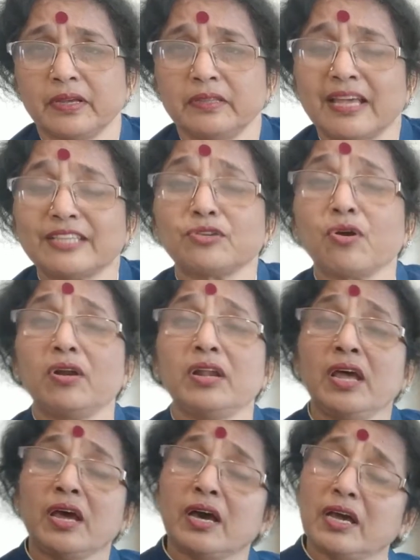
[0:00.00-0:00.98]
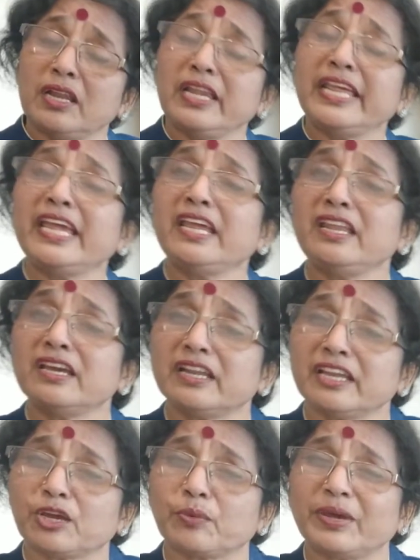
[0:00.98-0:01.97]
That's called a linear
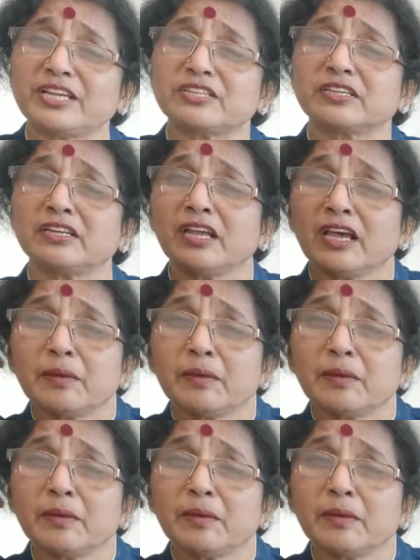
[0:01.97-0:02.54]
equation